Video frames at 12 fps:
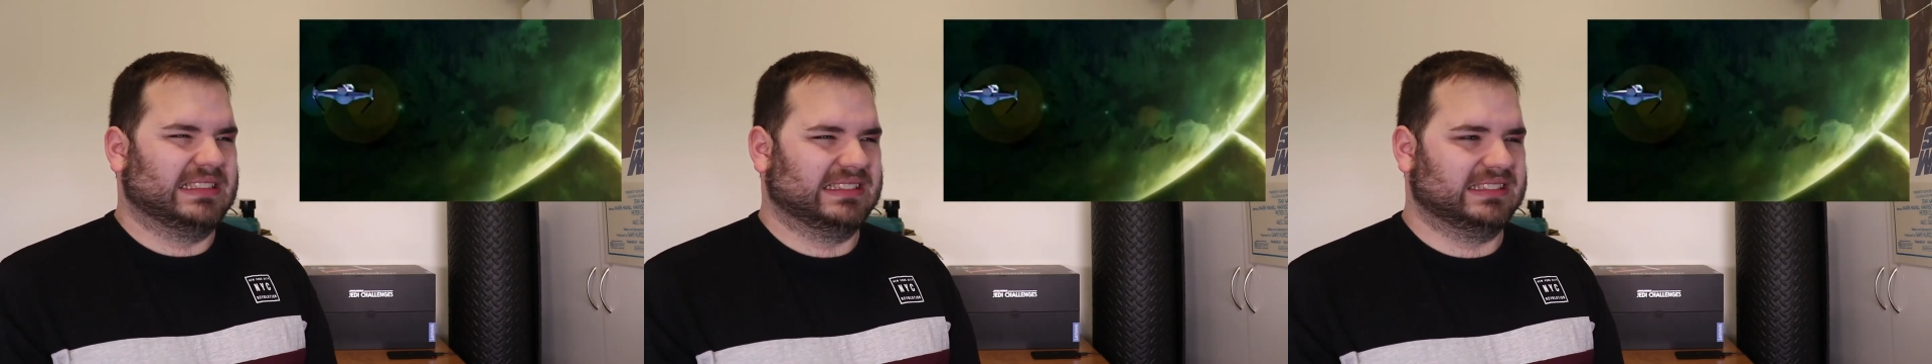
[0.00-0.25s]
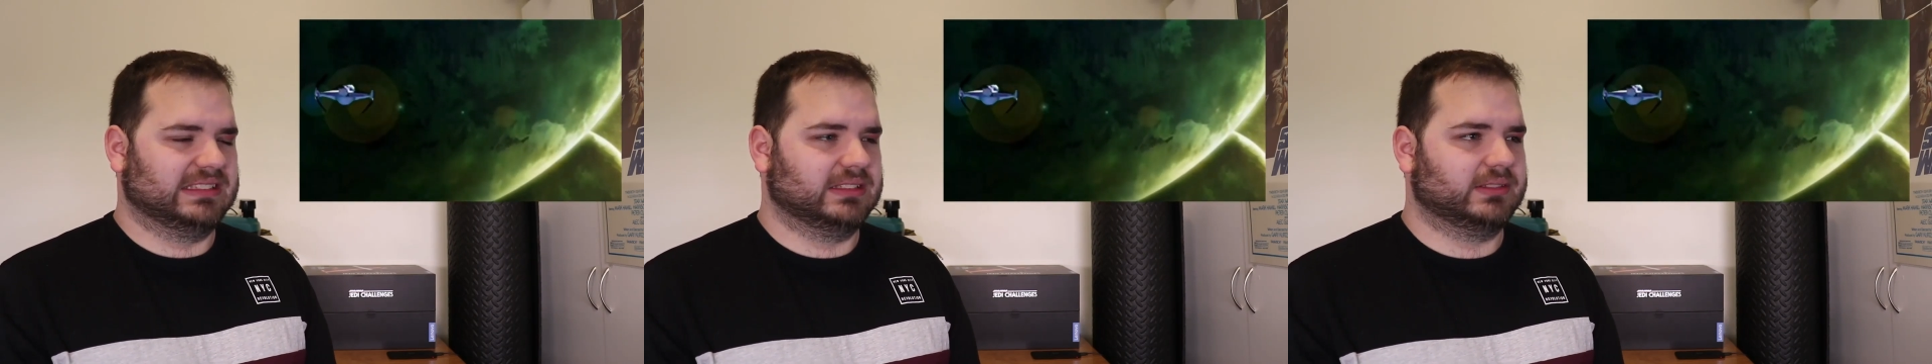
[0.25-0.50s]

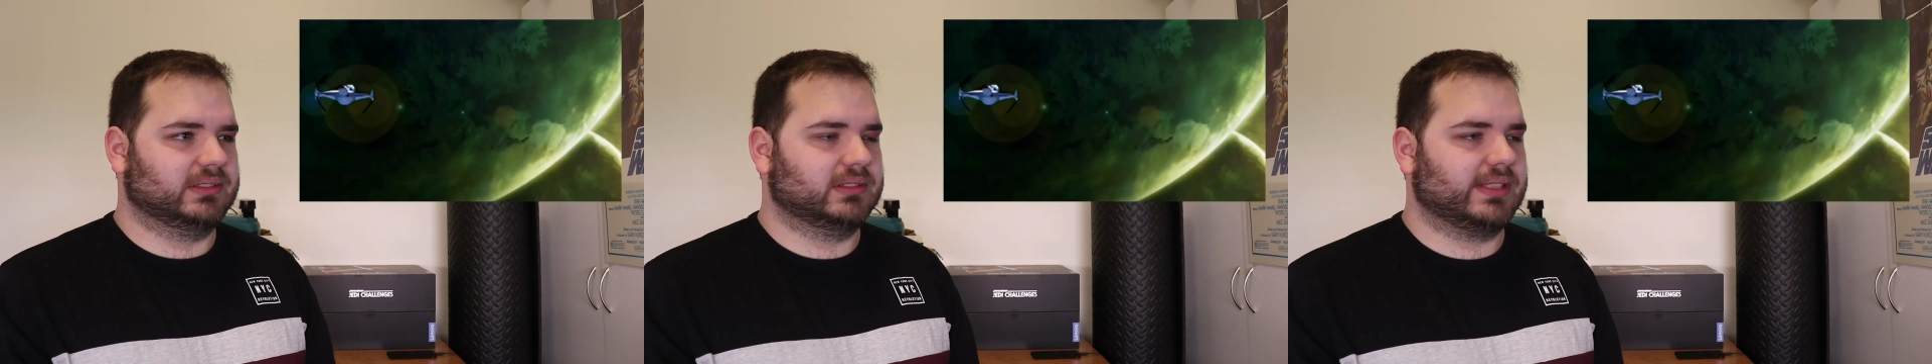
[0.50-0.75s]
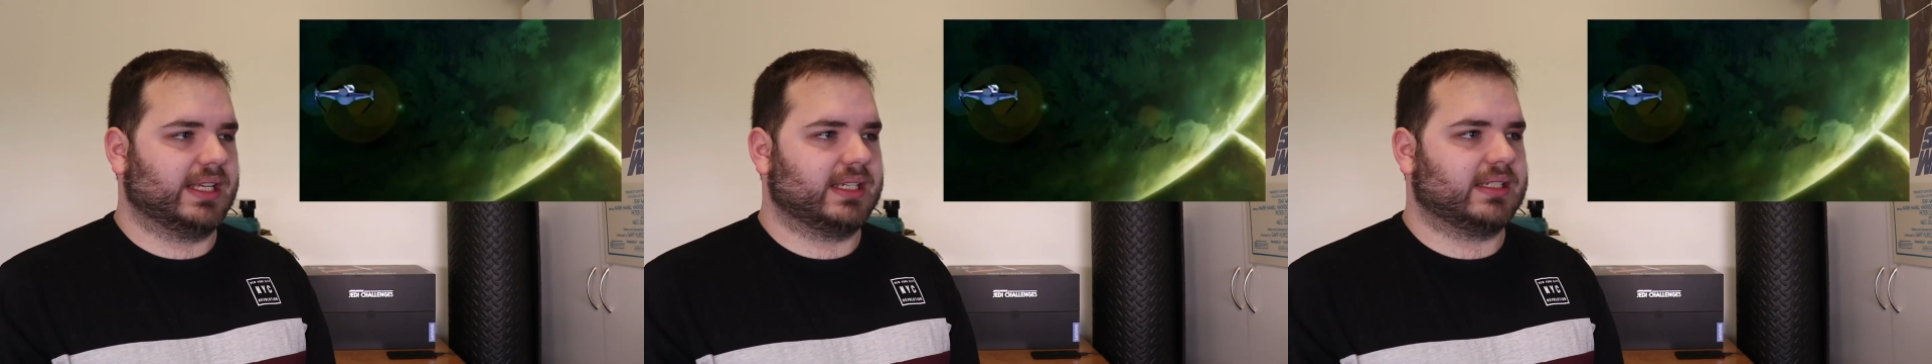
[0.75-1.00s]

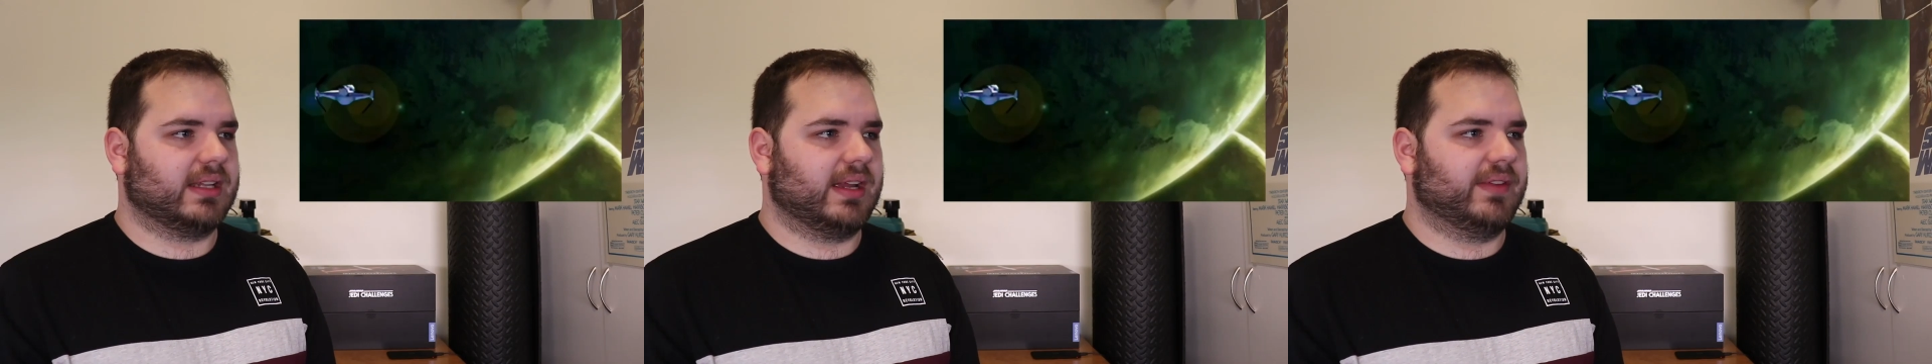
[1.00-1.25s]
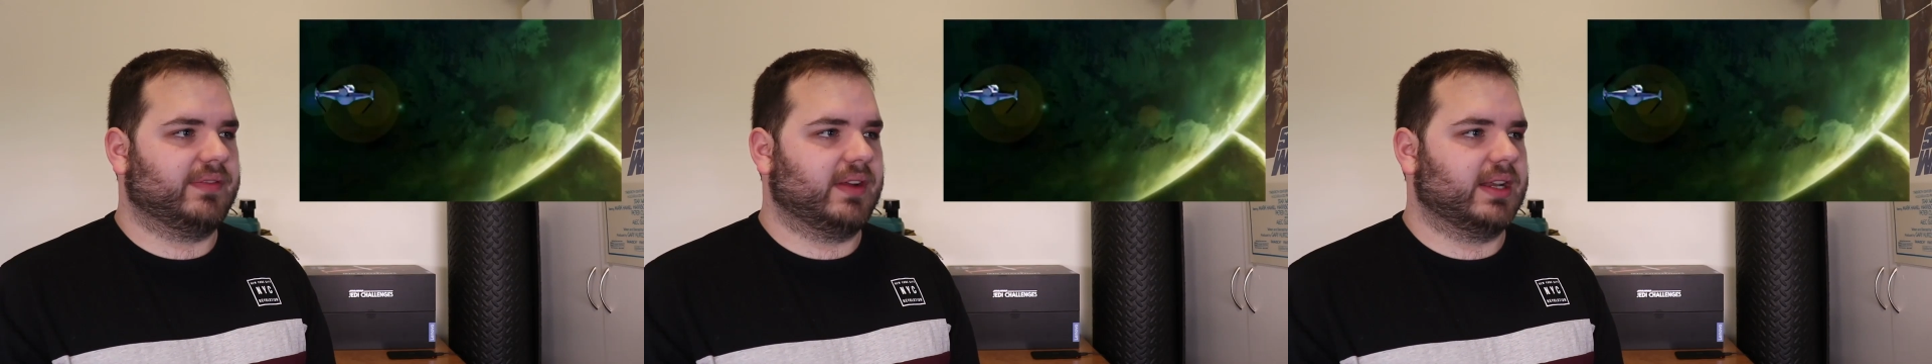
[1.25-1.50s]
Oh, that
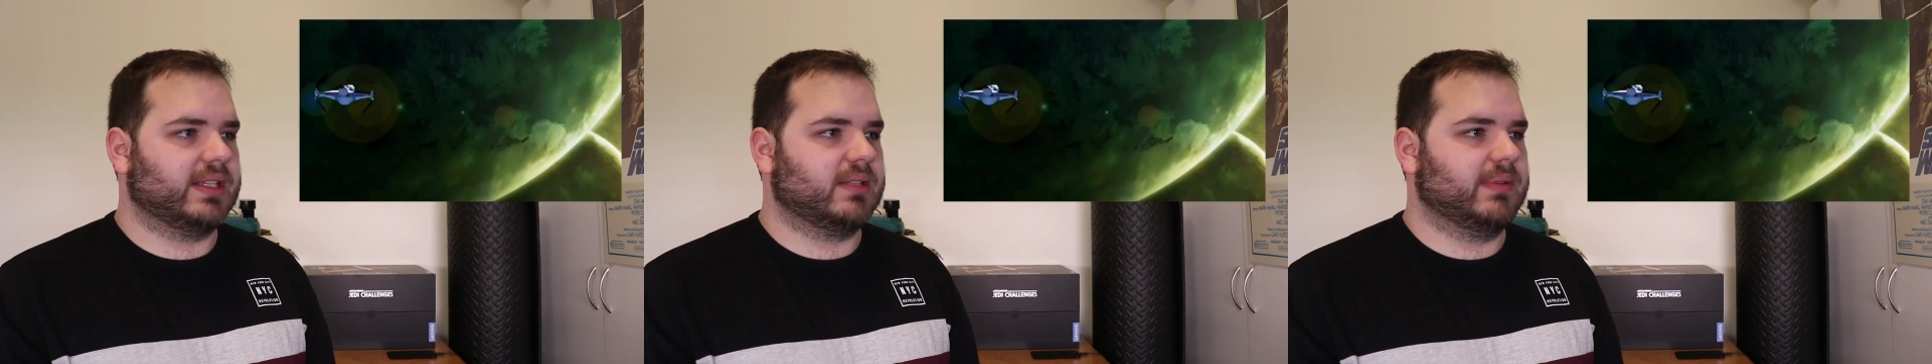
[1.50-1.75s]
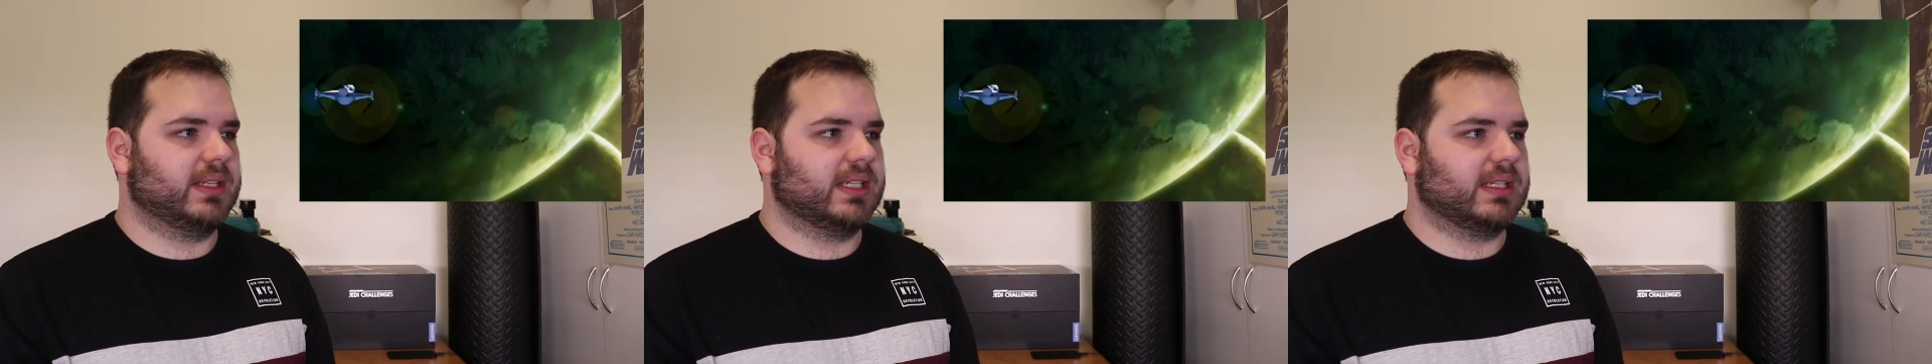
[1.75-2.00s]
TIE fighter's a
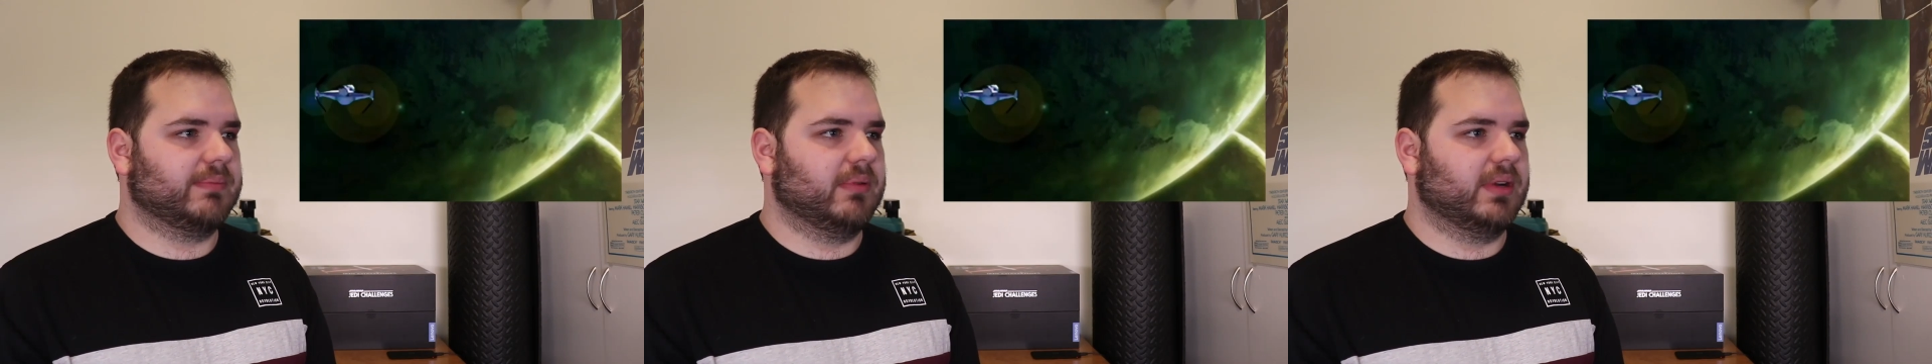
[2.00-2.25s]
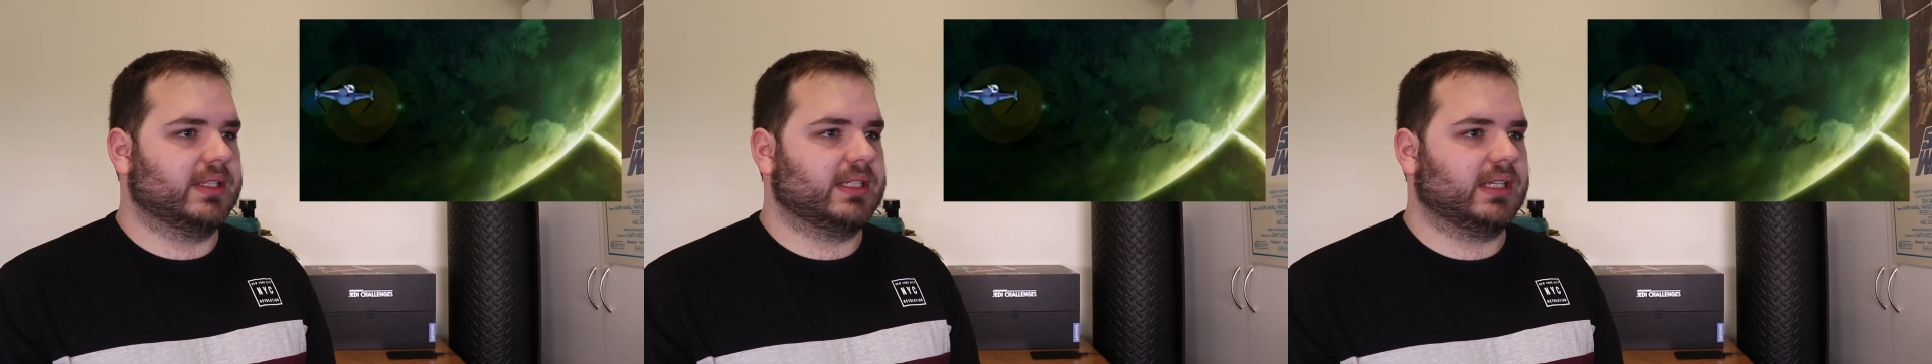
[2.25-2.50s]
bit
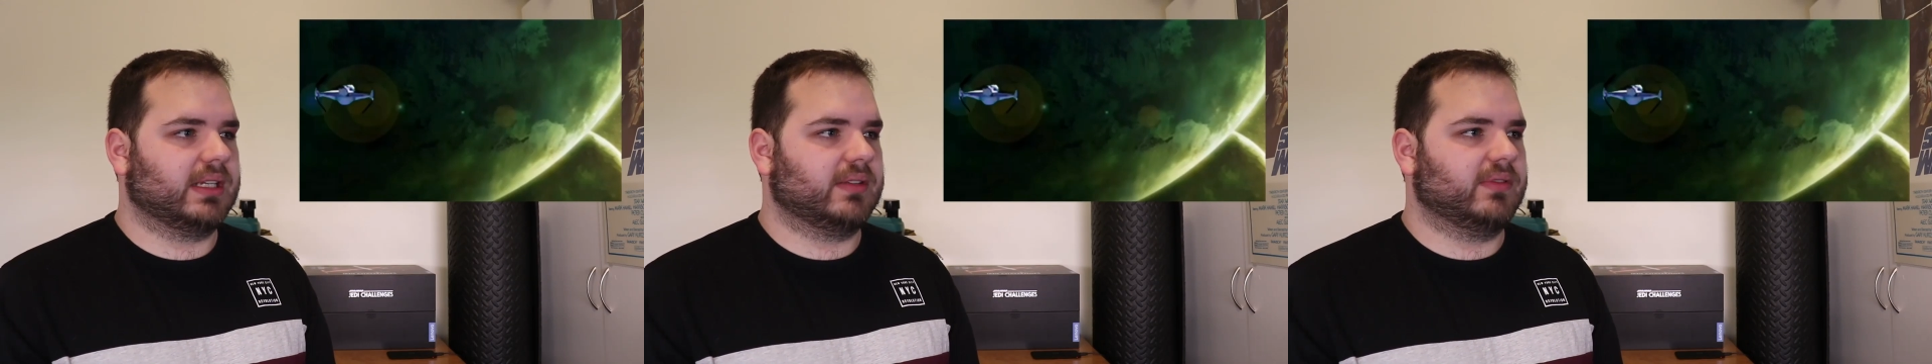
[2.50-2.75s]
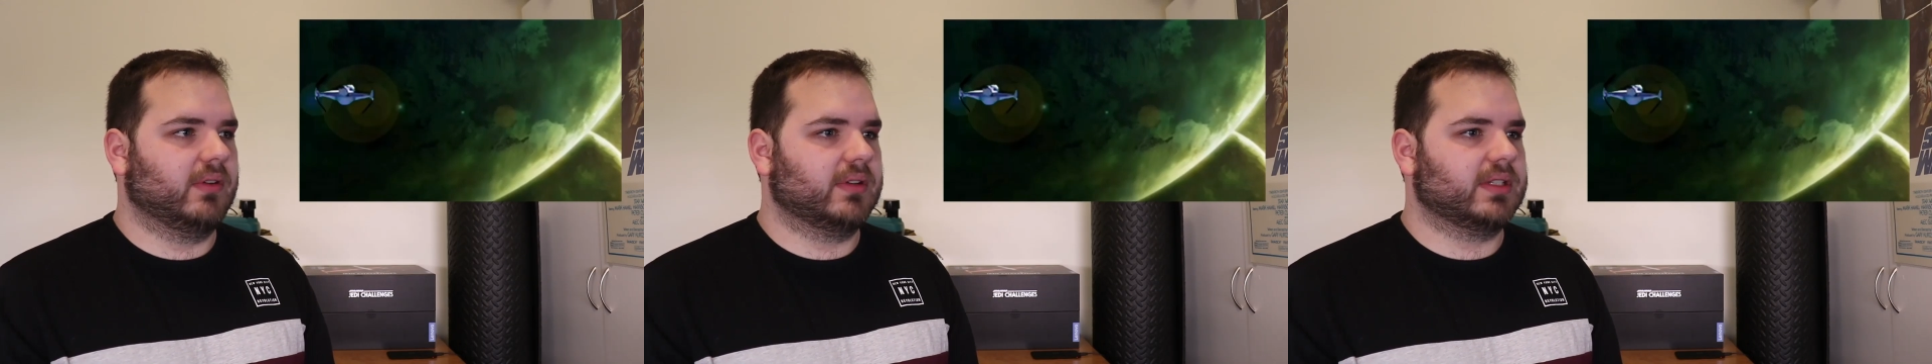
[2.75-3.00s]
disappointing,
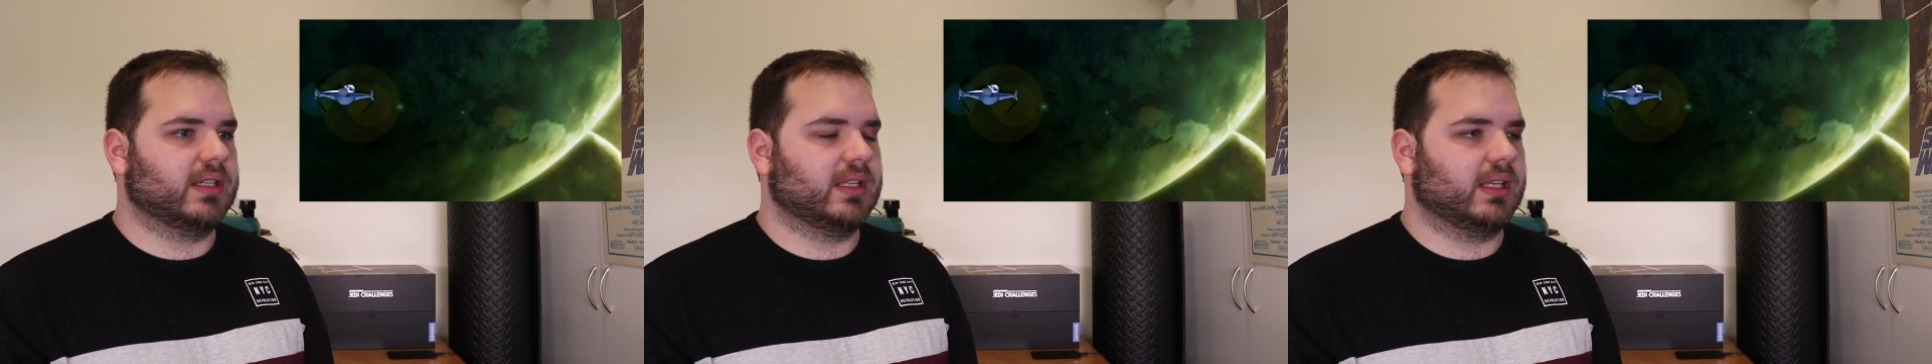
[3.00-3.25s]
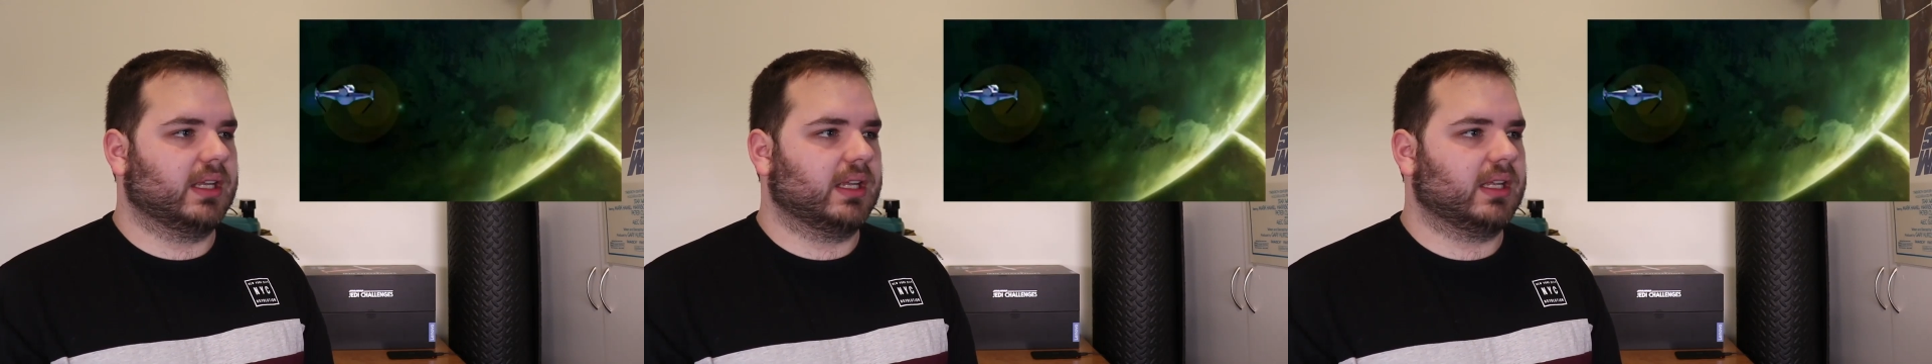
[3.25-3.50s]

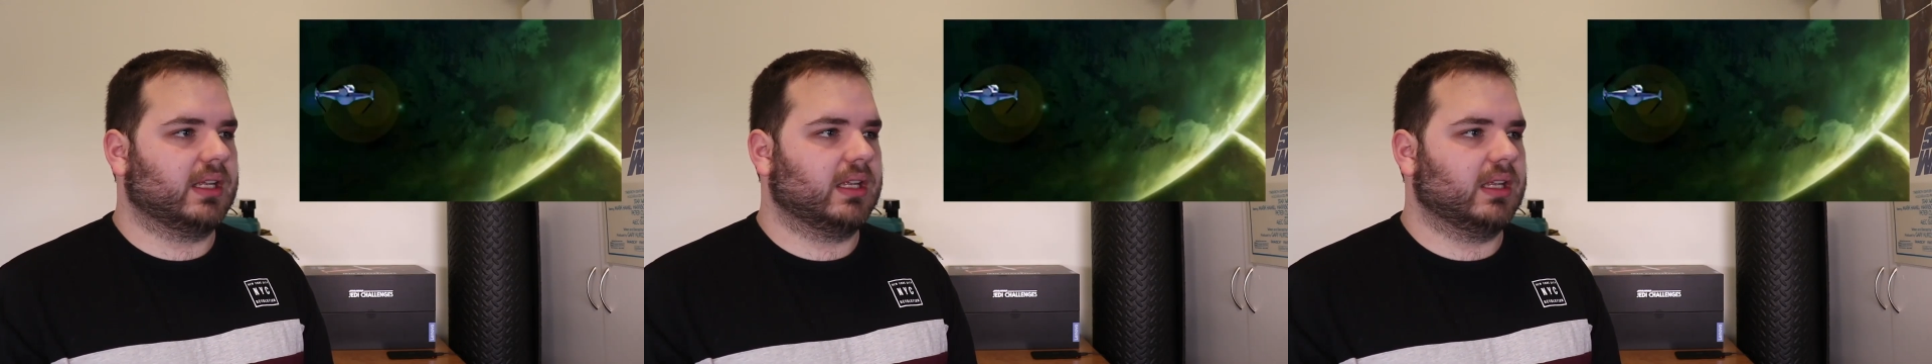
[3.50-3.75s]
unfortunately.